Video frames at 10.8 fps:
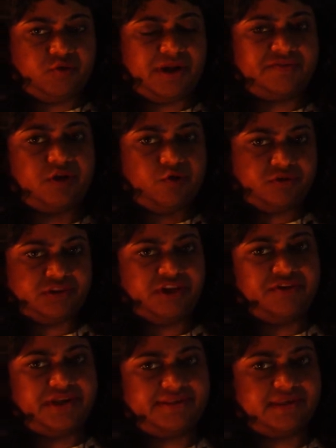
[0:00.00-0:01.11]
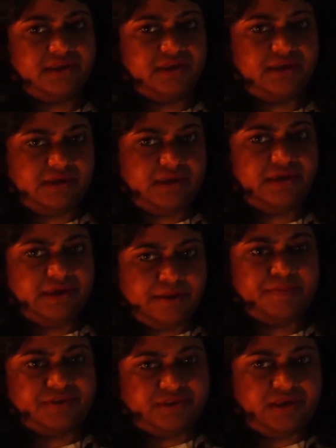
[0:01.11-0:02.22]
you would have to go to the nearest
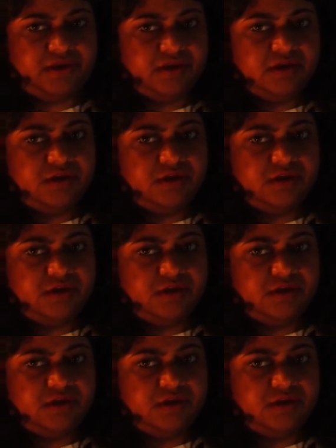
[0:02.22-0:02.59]
embassy.